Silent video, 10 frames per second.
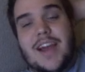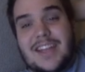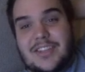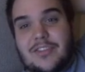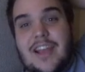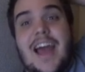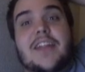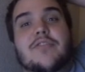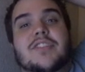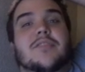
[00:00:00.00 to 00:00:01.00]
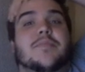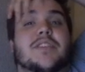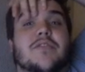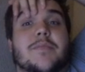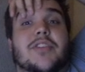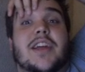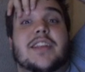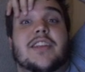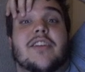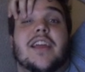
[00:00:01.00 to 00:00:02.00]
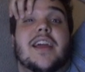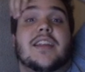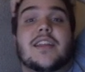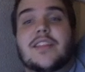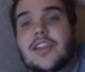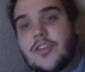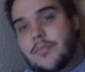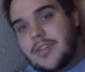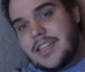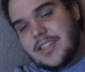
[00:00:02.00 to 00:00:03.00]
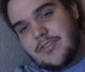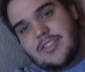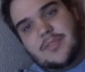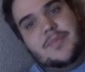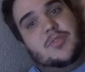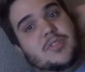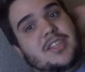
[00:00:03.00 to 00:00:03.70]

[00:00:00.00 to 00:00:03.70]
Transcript: add a Crystal Beast from your deck to your hand, and then you place a Crystal Beast with a